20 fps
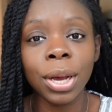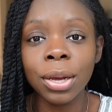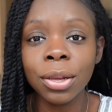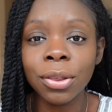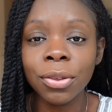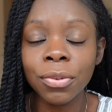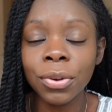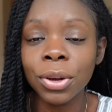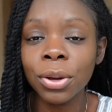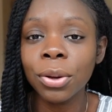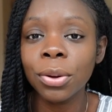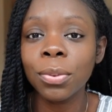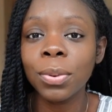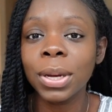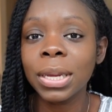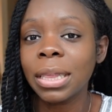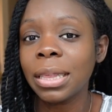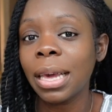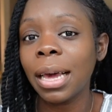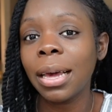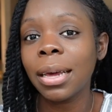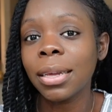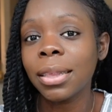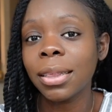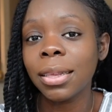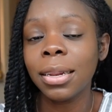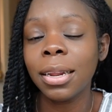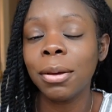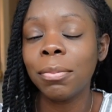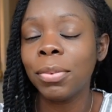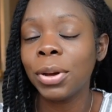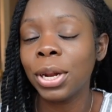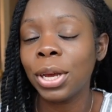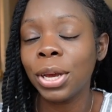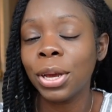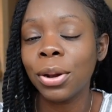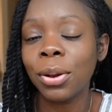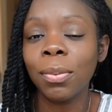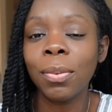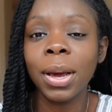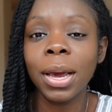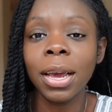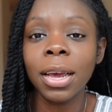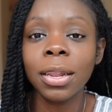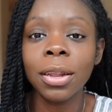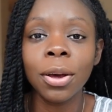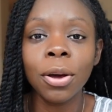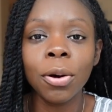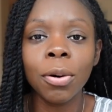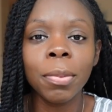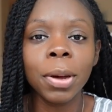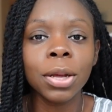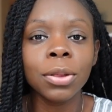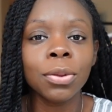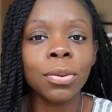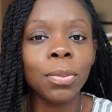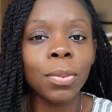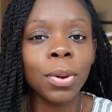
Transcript: answering a quick text and then putting it away and then going back to